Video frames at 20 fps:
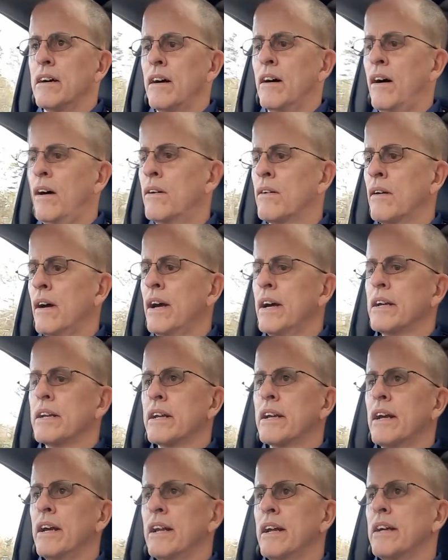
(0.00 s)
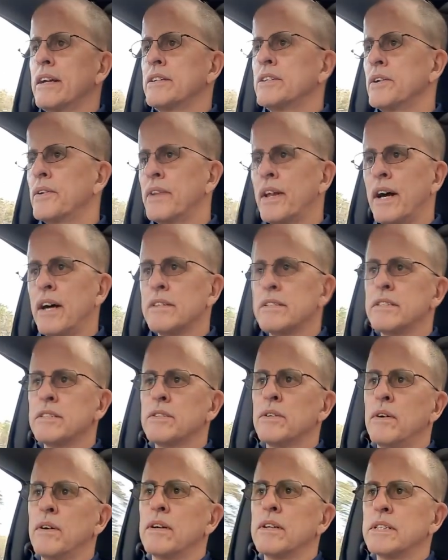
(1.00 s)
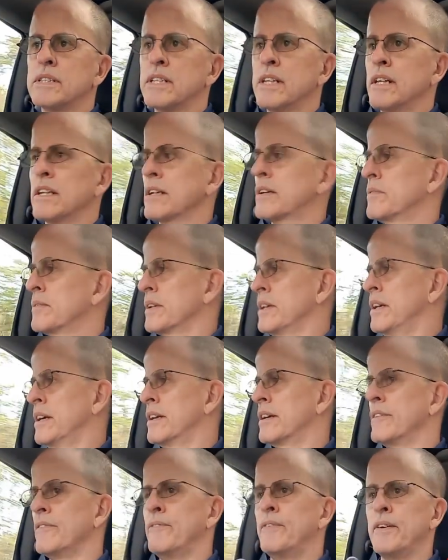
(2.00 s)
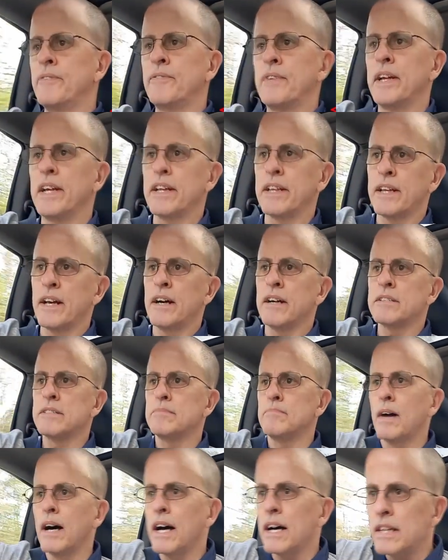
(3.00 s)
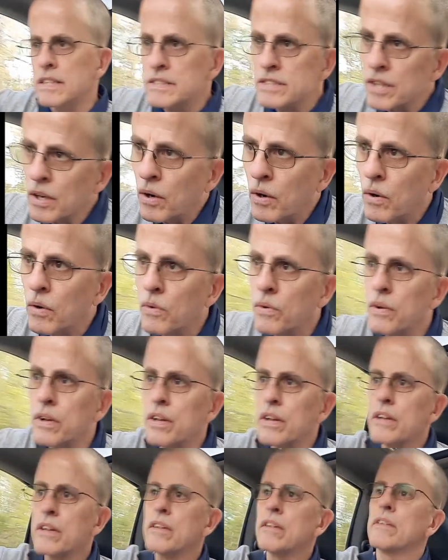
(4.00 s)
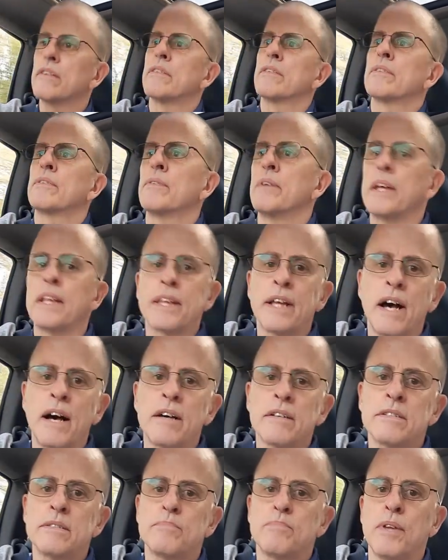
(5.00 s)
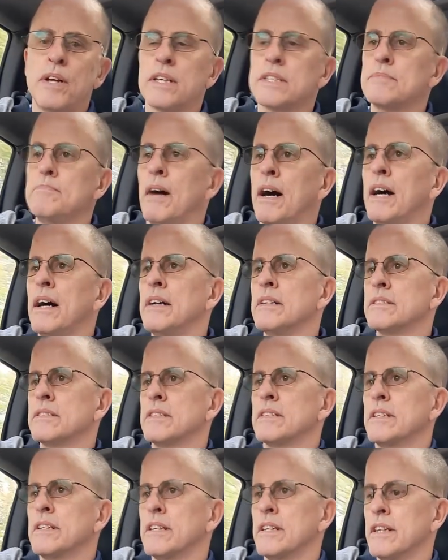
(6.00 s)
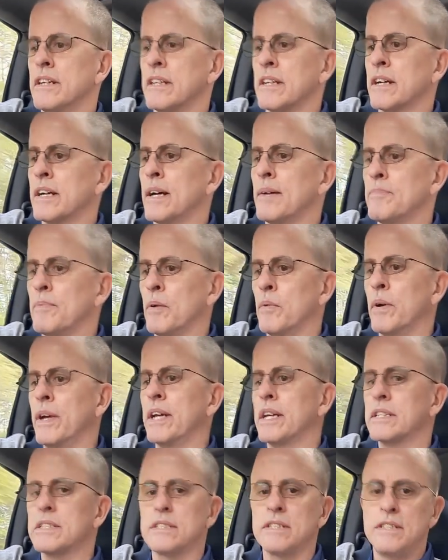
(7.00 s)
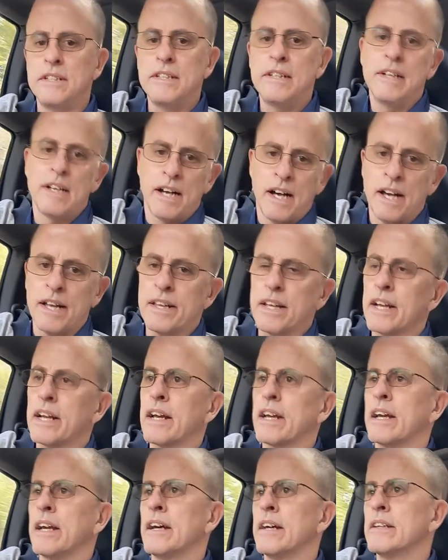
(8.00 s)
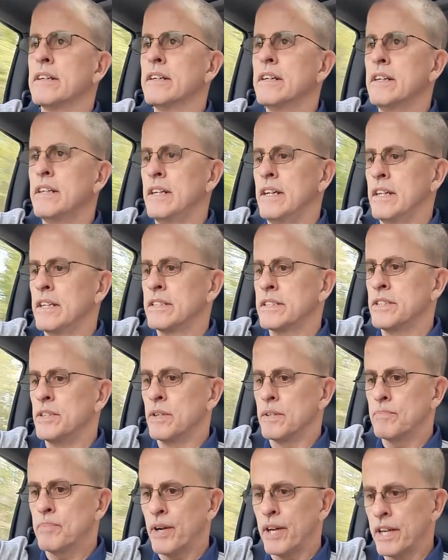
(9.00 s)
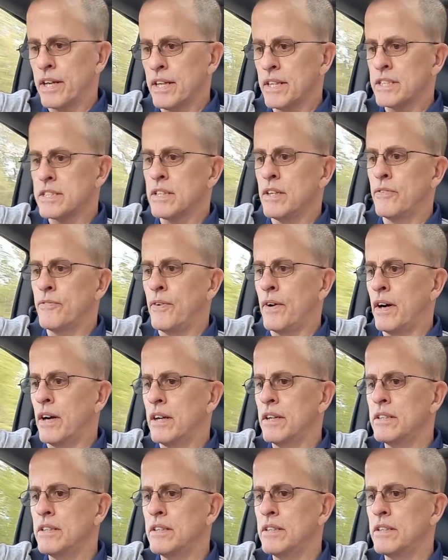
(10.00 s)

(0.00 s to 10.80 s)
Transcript: Alright, can a 2000 Toyota Celica with 115,000 miles go 3,000 plus miles in a couple of weeks? I think it can. It's doing pretty good so far.